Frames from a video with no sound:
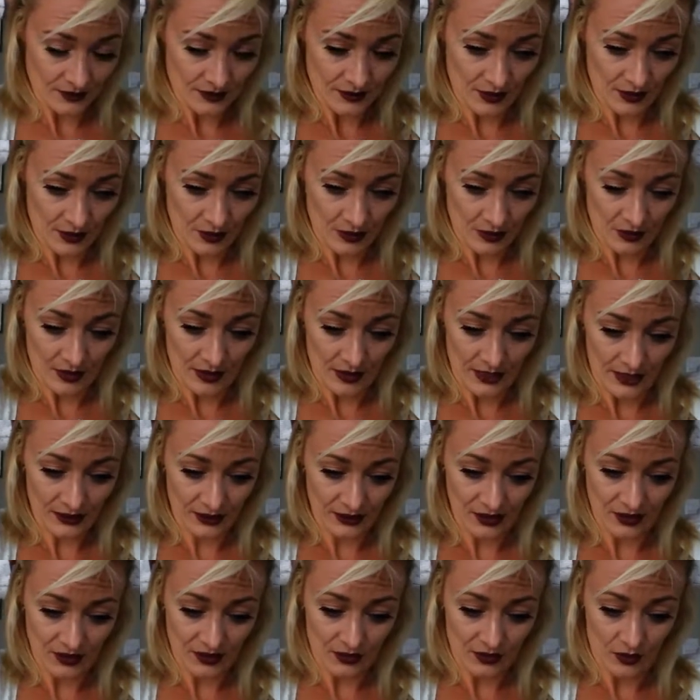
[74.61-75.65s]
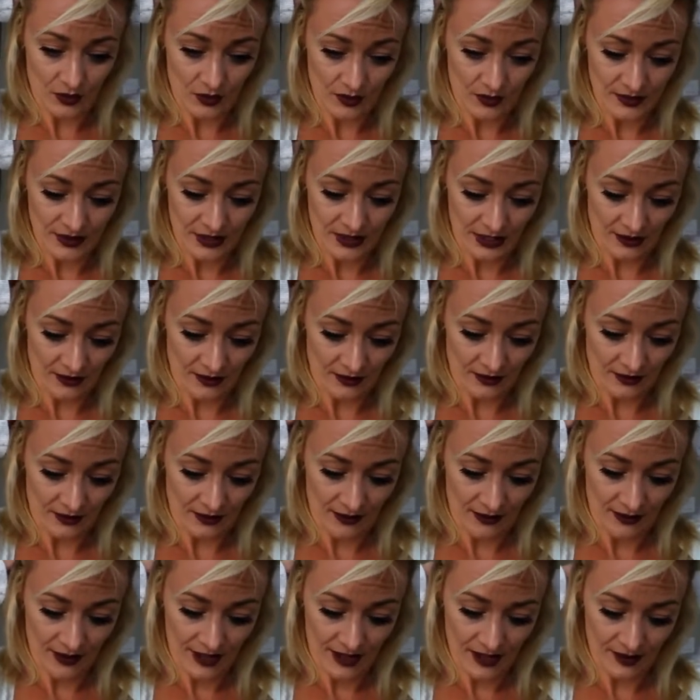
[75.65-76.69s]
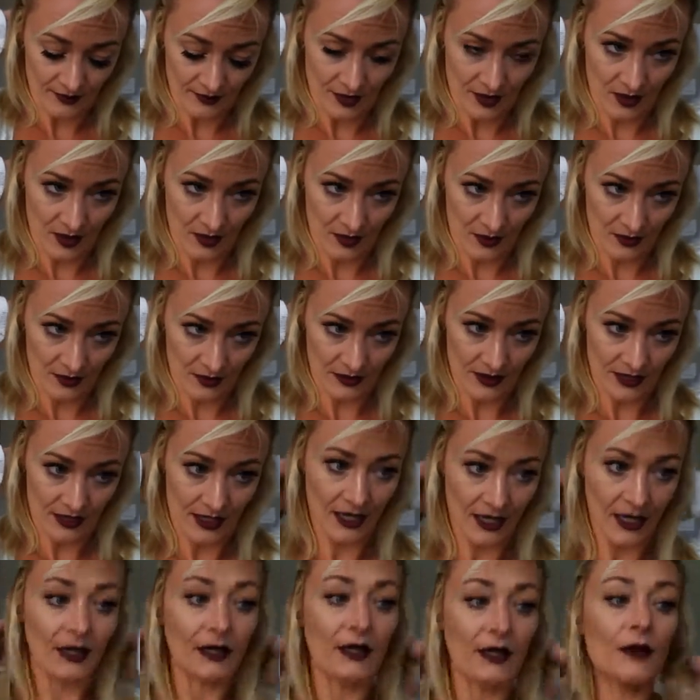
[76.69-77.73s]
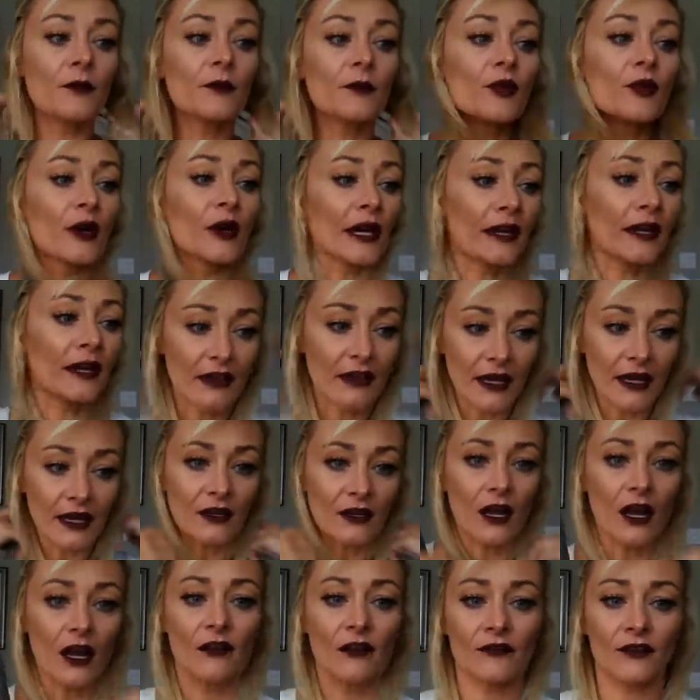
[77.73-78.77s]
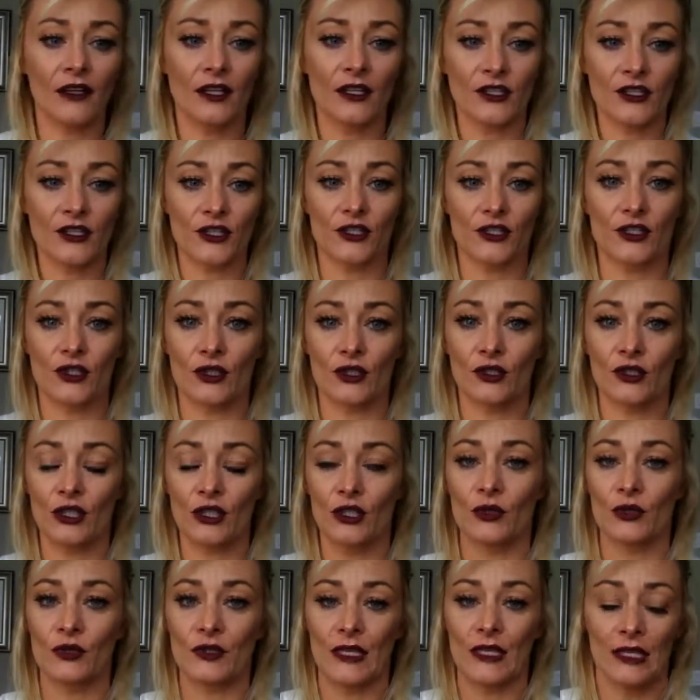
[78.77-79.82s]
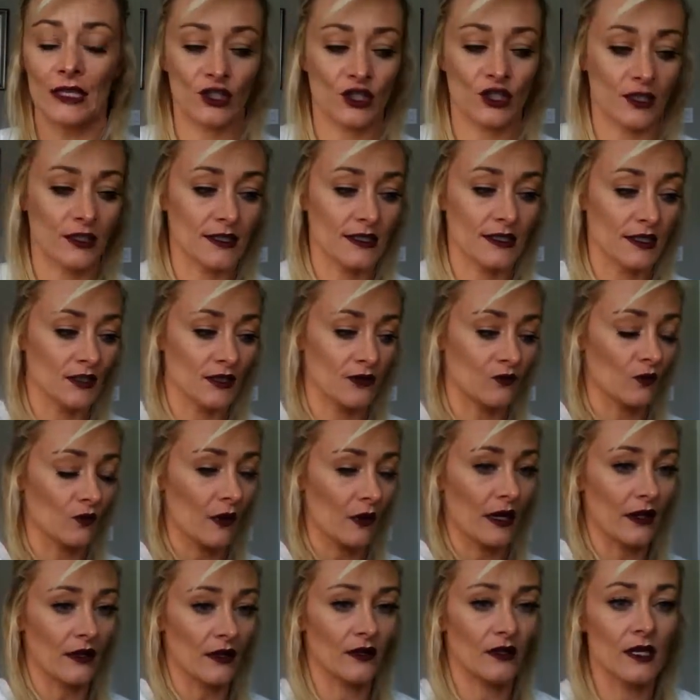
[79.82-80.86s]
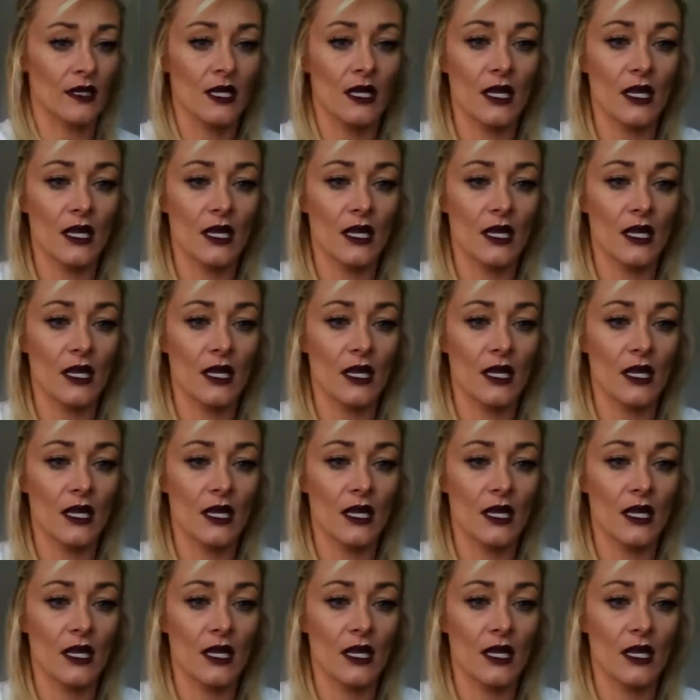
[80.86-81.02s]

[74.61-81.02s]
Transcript: So I just go and take that part and break that off into two sections as well.